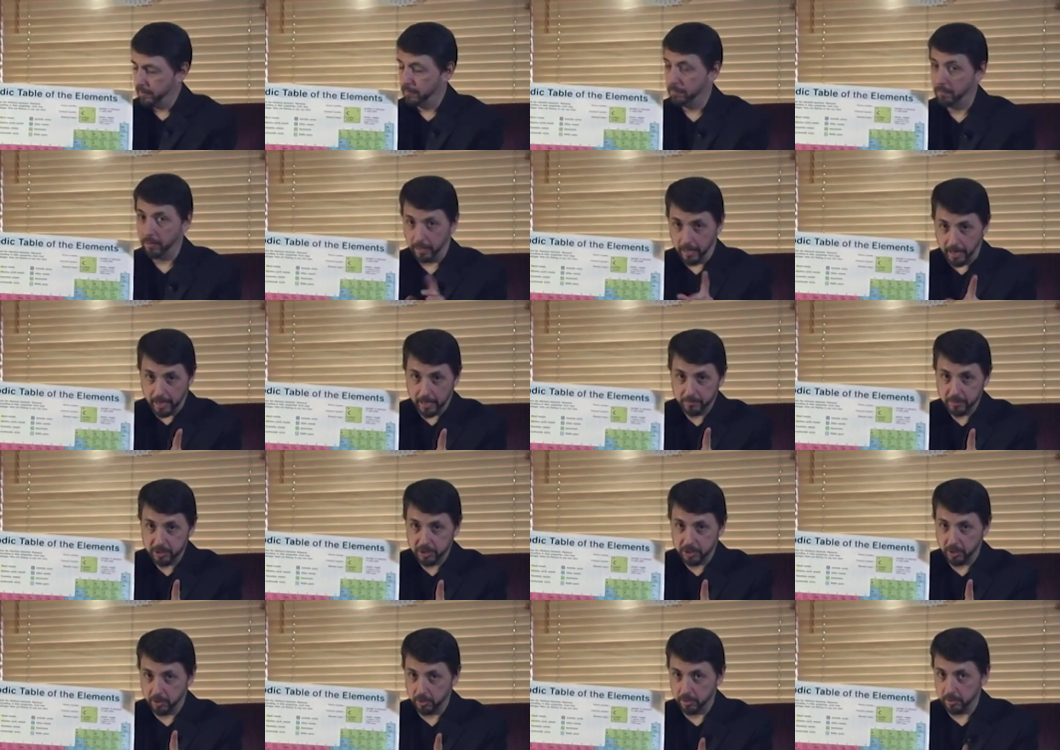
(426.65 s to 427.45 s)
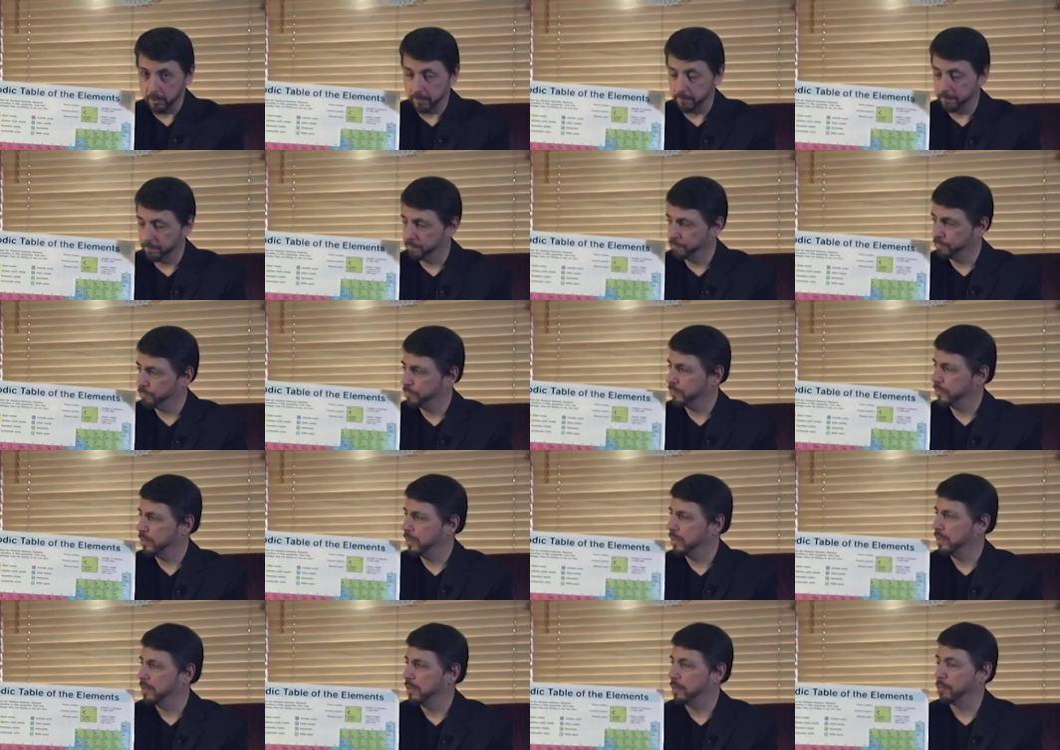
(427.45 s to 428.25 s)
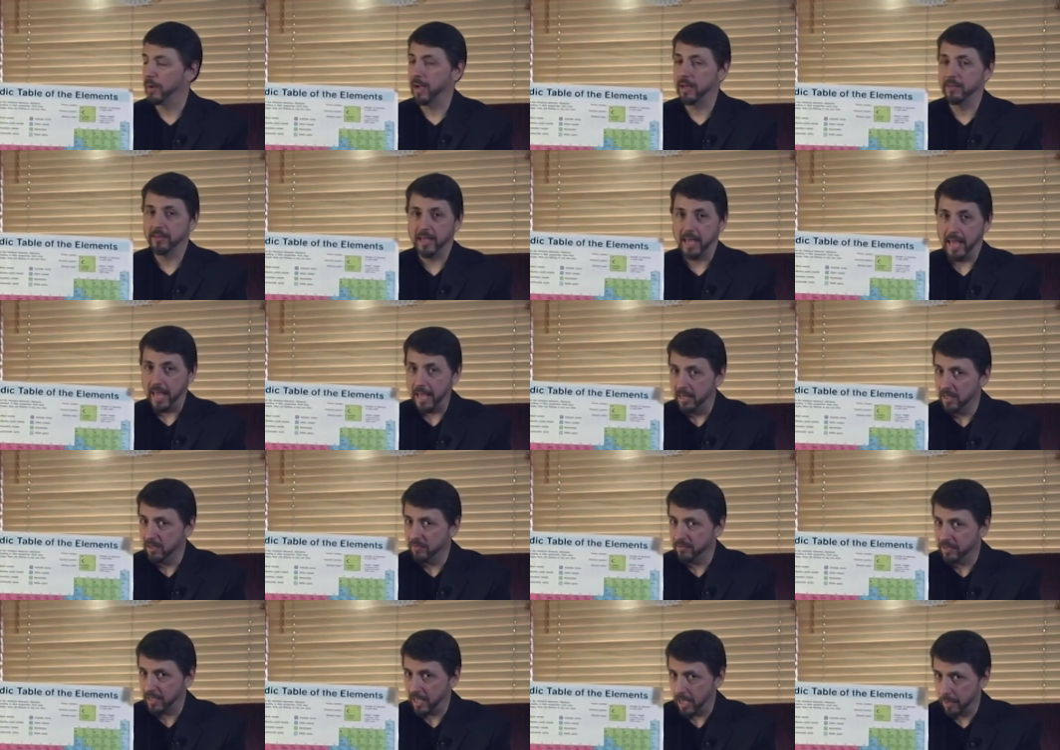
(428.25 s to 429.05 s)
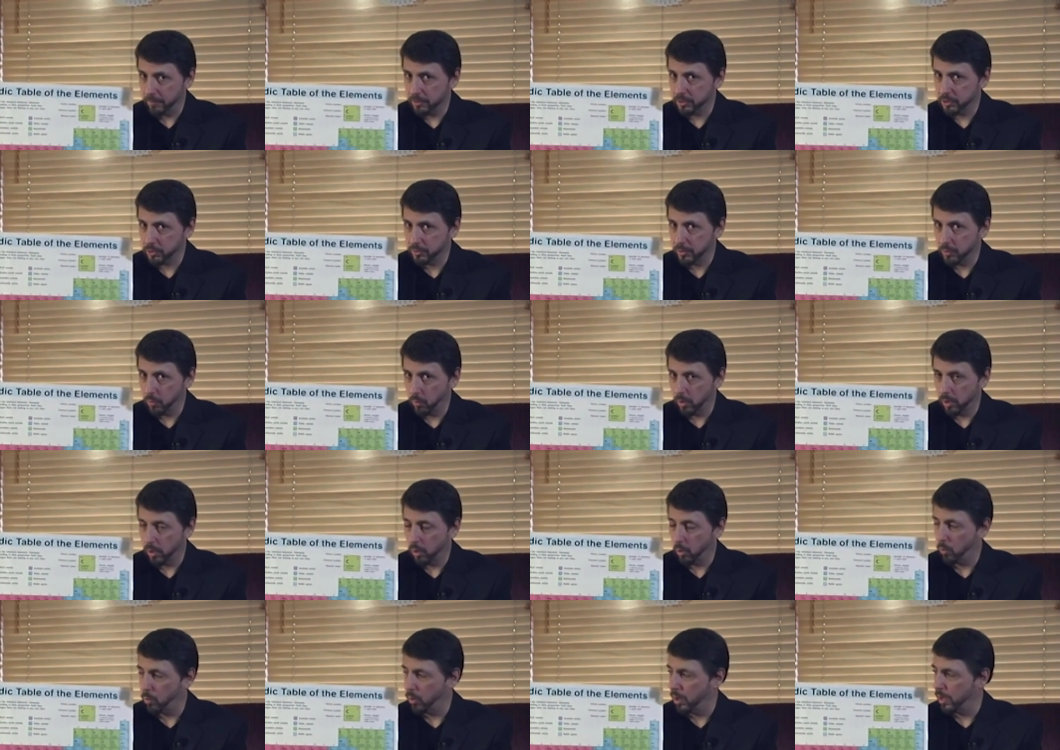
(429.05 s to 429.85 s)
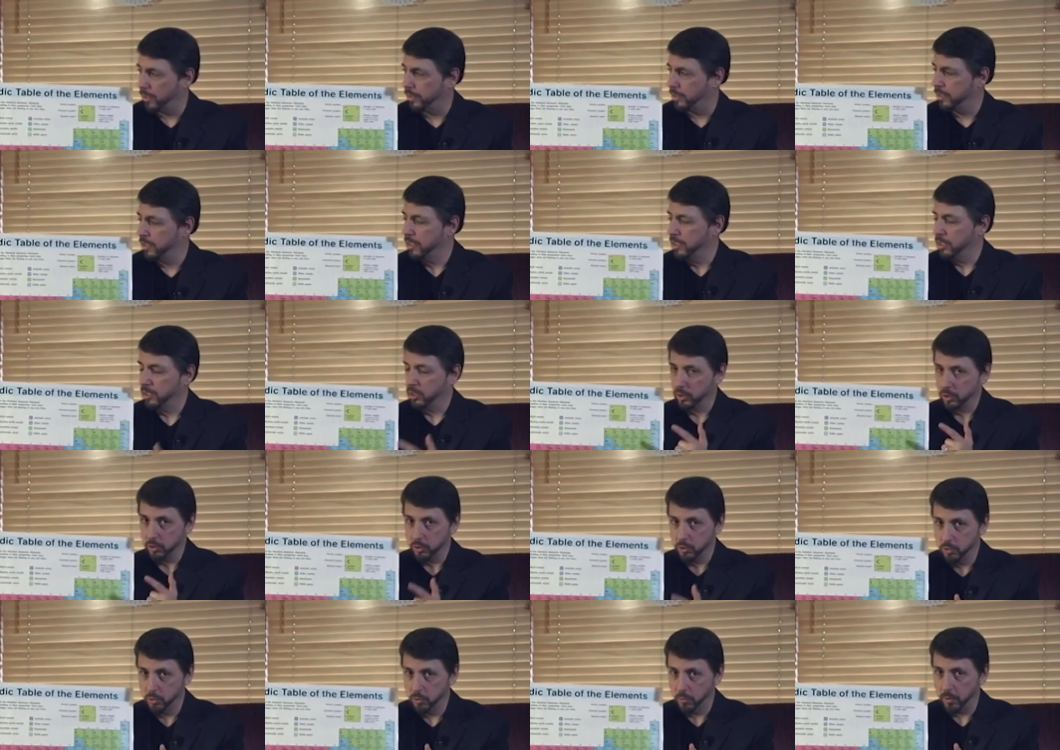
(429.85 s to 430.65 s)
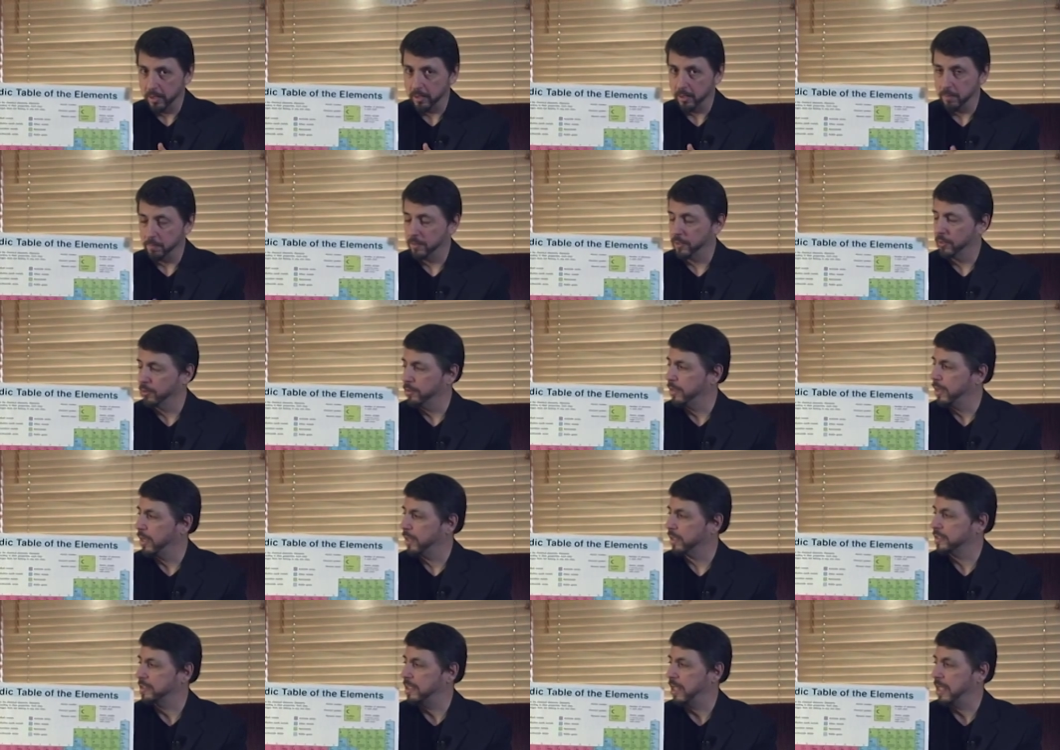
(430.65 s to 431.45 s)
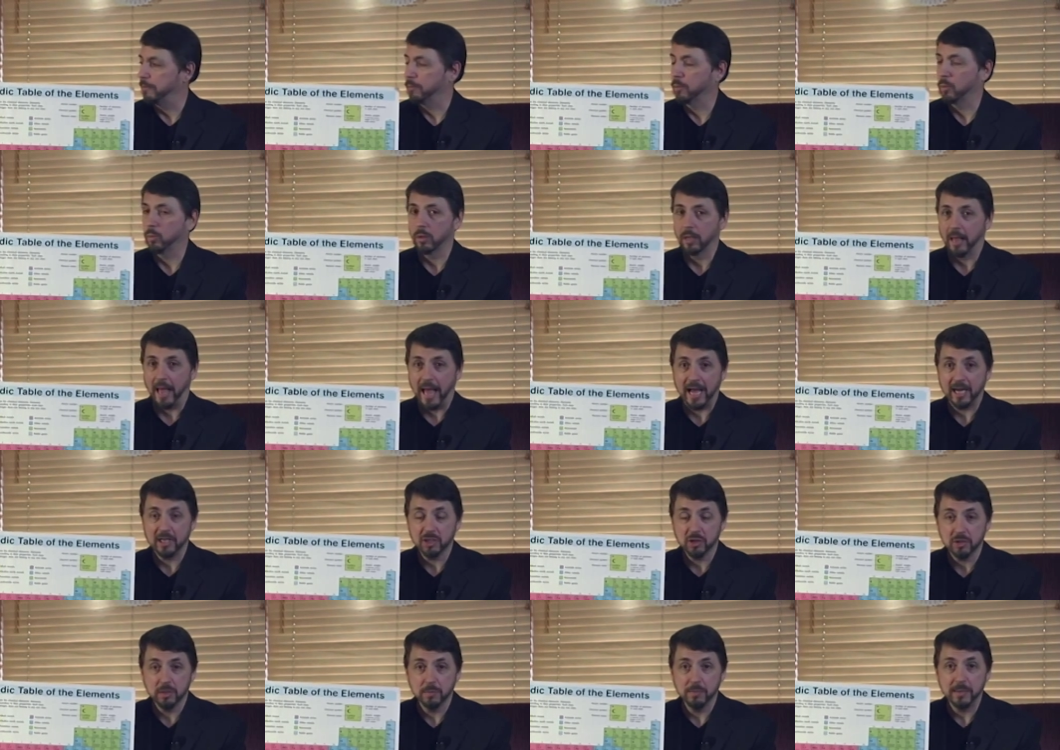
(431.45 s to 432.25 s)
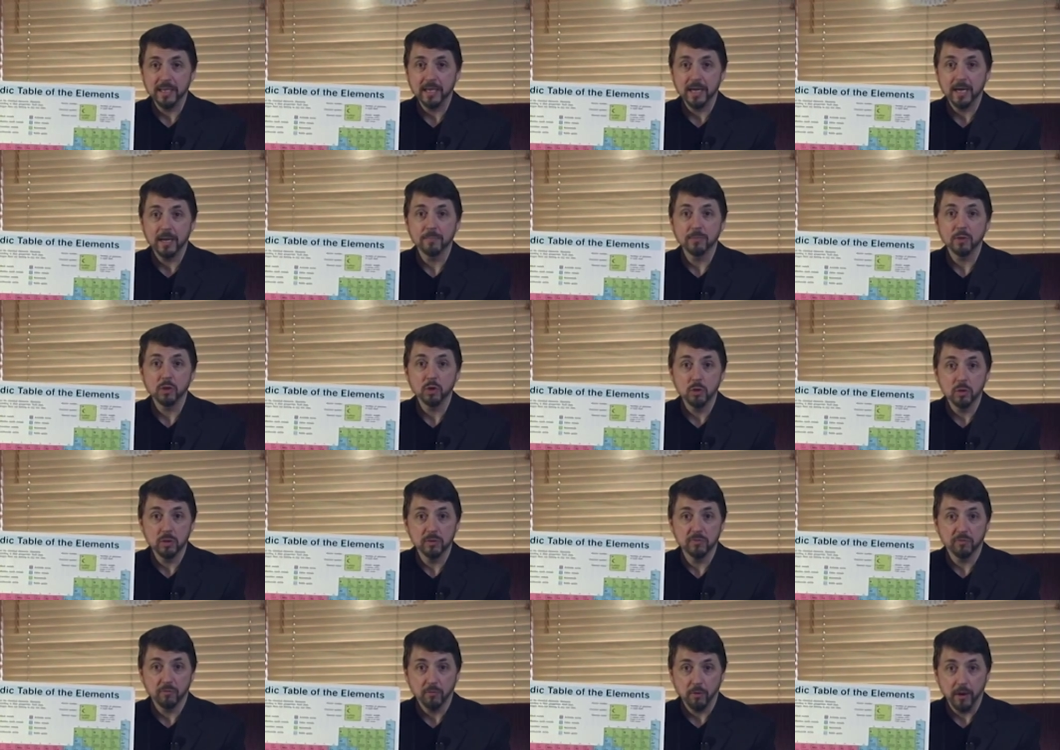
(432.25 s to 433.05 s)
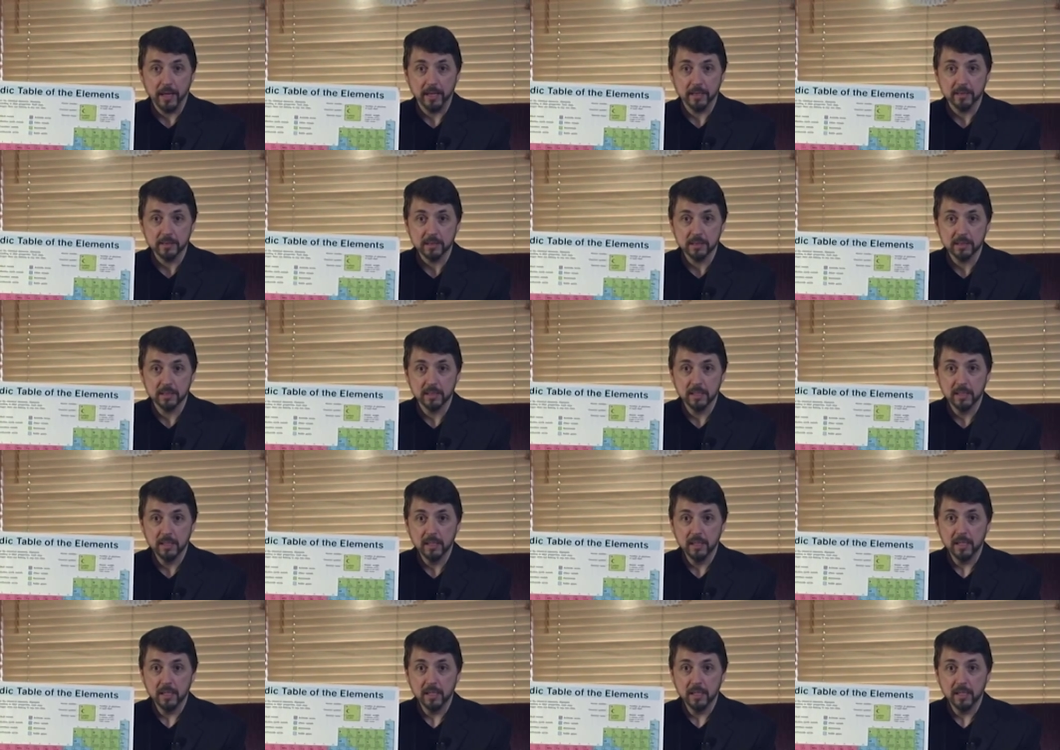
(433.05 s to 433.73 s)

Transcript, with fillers: But I am certain that by the end of Chemistry one oh one, you and the periodic table will actually become good friends,